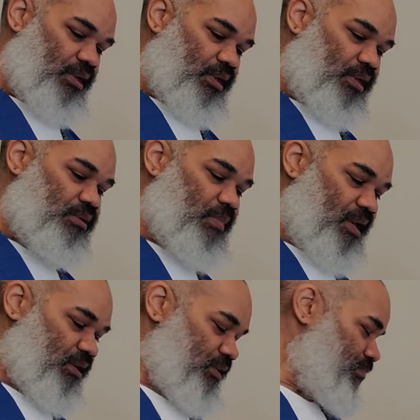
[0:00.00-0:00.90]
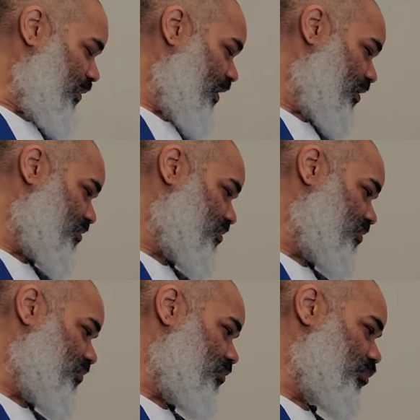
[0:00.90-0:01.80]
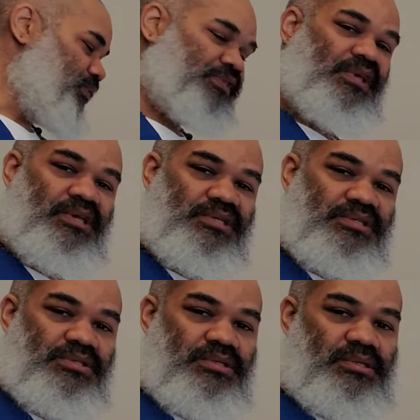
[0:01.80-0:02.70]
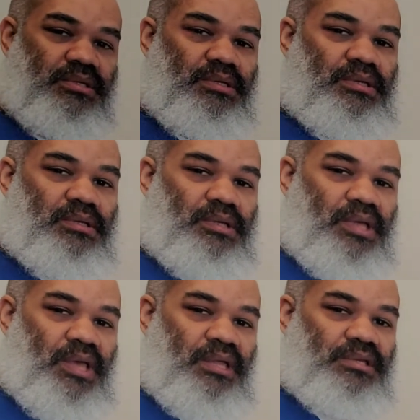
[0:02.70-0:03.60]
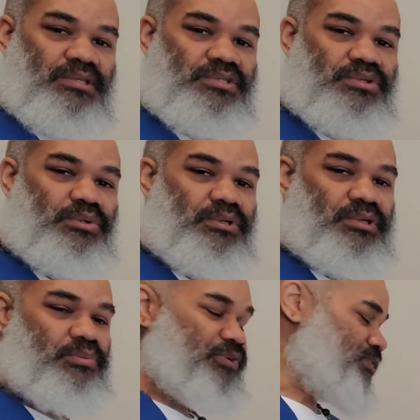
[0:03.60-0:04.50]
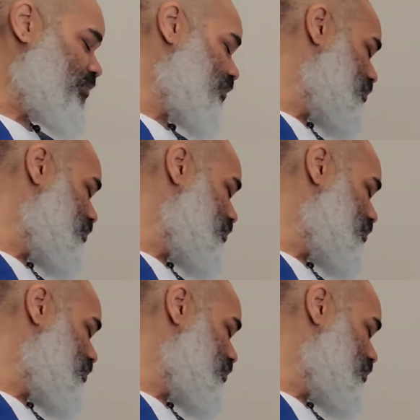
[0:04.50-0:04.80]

he made a comparison with this and the story, which I'm gonna